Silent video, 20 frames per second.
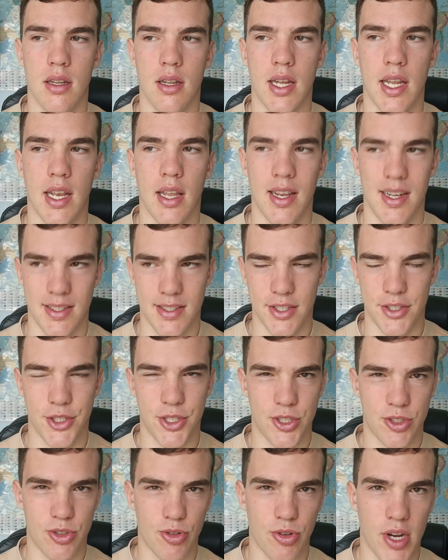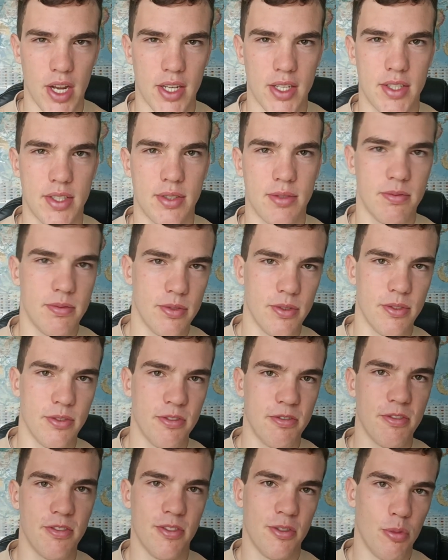I like to just tread
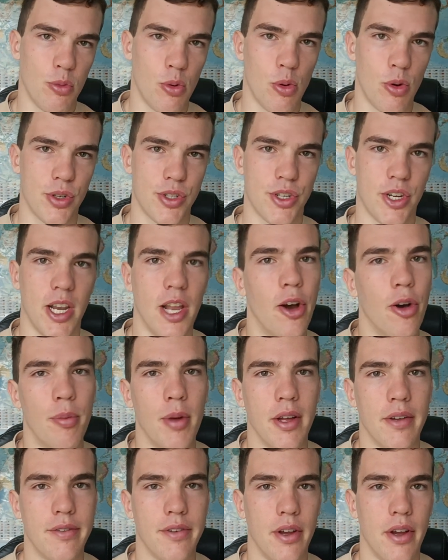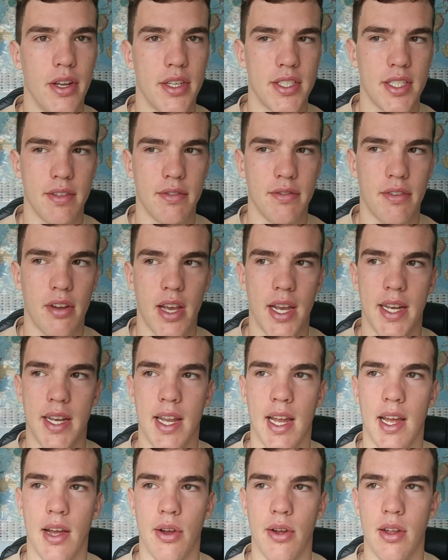the water a little bit first and
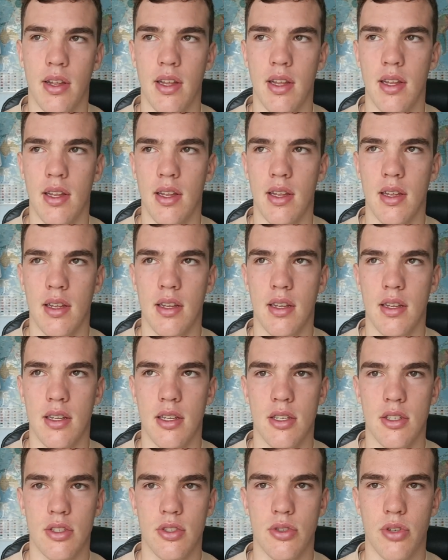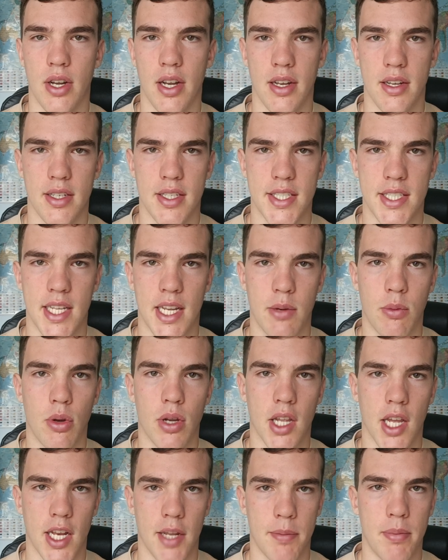find out, try and understand
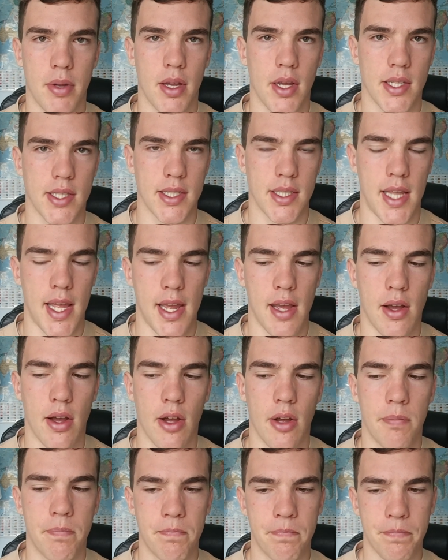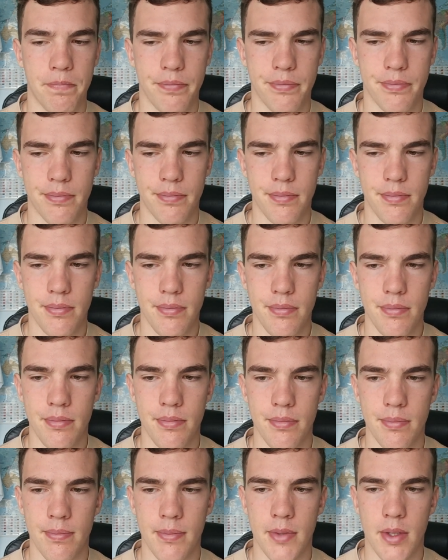what kind of person they are
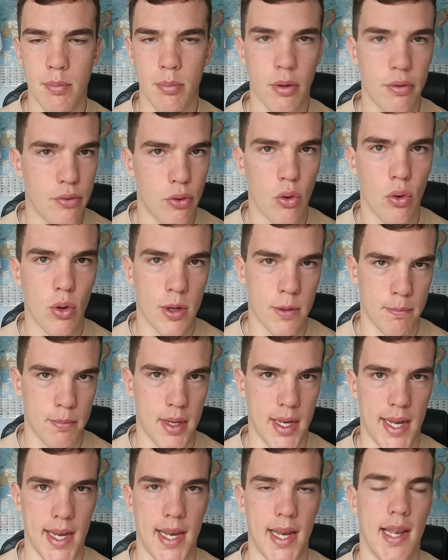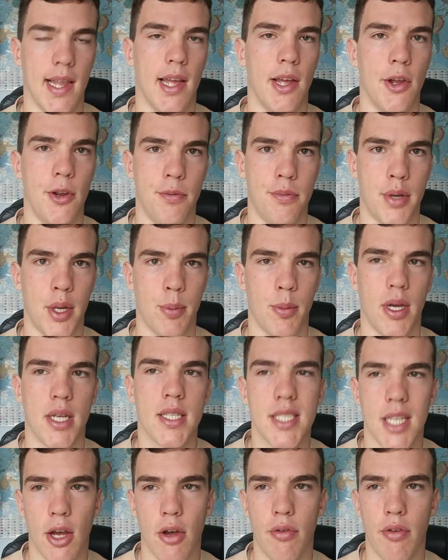before completely like opening
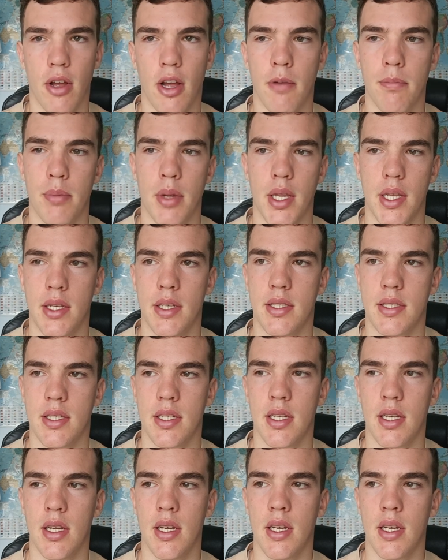myself up and